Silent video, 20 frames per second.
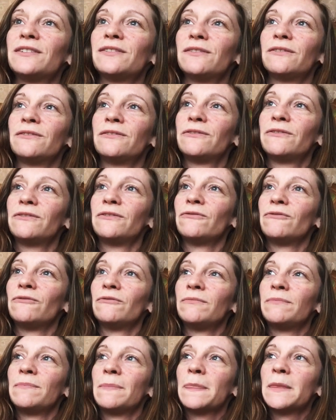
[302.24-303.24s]
of,
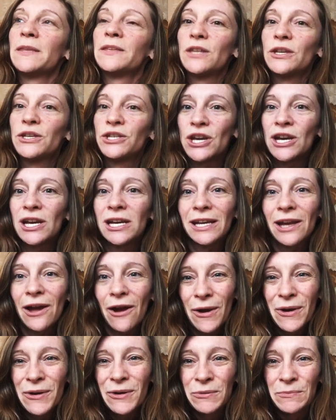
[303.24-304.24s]
it's the journey
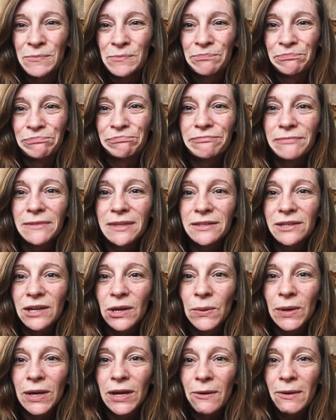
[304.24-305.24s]
home.
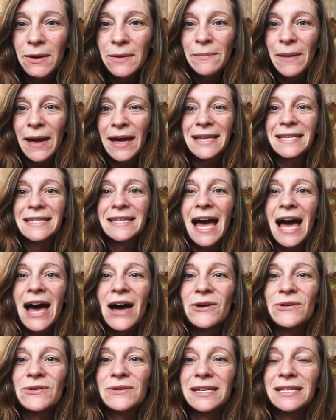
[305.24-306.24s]
So we're going back
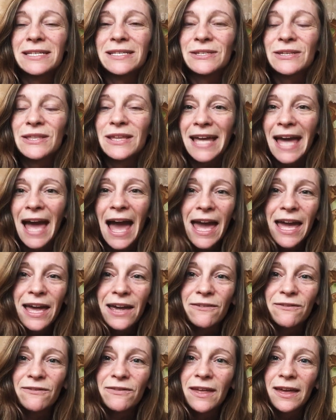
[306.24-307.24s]
down into the
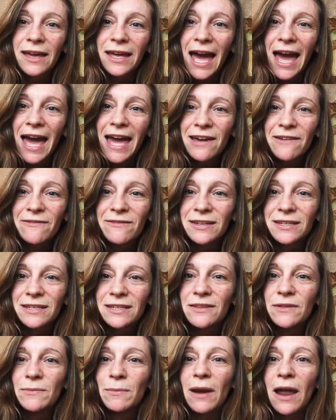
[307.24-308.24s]
cave. The cave
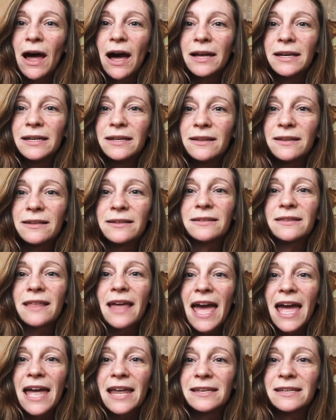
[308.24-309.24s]
is the blood, it's
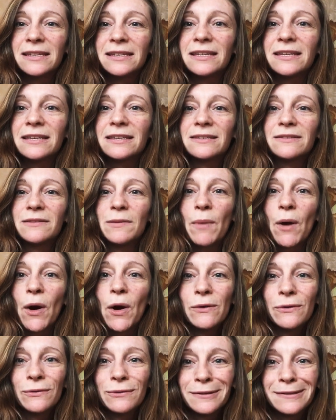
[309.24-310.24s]
the end, it's the
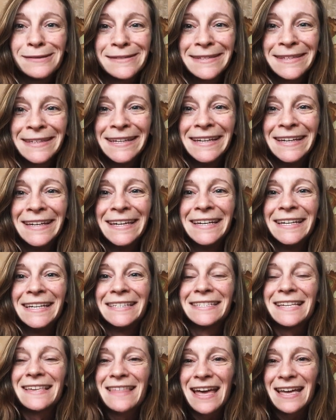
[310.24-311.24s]
bones.
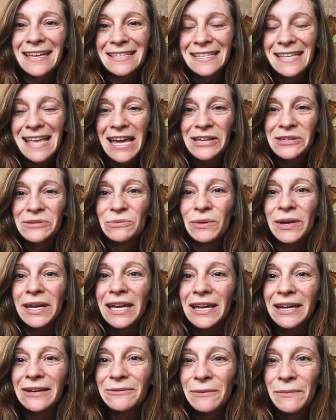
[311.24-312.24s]
So that's next
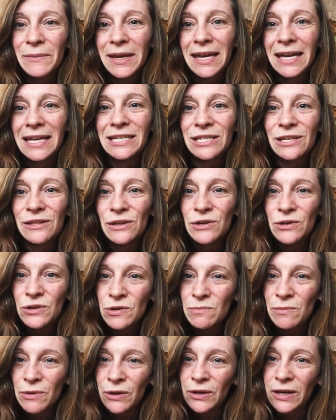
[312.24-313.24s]
week when we get to the
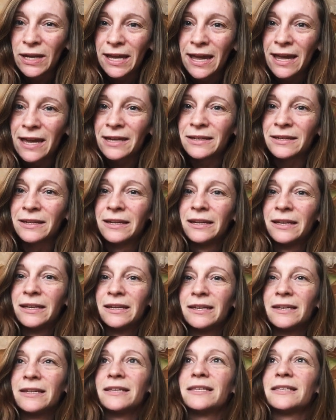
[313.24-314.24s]
new moon again.
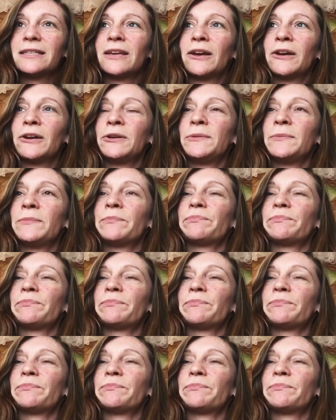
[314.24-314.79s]
So